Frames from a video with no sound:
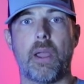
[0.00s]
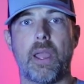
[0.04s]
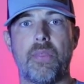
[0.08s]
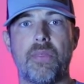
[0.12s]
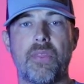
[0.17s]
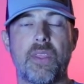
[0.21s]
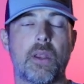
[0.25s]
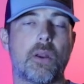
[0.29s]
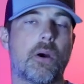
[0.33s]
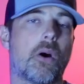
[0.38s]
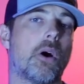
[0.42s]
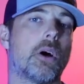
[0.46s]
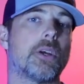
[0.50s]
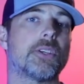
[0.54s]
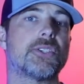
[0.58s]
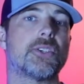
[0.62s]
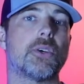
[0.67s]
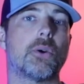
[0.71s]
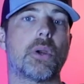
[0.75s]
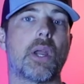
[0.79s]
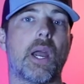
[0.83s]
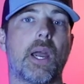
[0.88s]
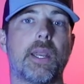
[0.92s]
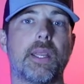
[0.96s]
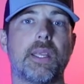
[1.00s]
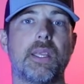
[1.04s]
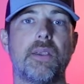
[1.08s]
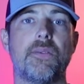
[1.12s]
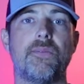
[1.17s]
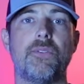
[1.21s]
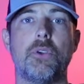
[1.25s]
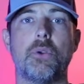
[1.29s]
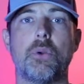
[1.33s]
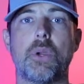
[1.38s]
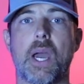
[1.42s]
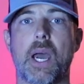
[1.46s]
and then also kind of
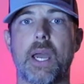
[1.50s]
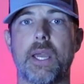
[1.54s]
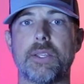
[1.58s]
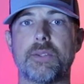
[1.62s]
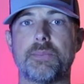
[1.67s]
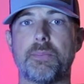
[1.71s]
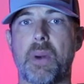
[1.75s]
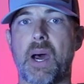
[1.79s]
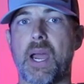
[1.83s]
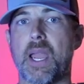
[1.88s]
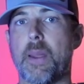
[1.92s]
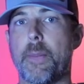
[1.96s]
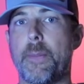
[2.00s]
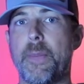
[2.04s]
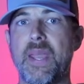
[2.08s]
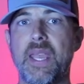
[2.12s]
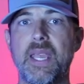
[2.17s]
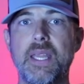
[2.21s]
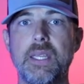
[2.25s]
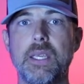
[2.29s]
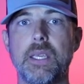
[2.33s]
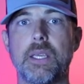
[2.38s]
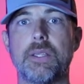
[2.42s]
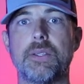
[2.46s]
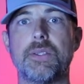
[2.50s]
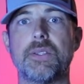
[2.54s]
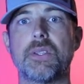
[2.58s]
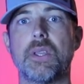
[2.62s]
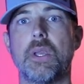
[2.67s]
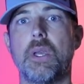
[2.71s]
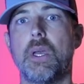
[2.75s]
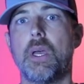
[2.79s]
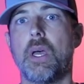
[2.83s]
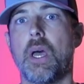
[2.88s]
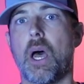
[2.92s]
give you guys my opinions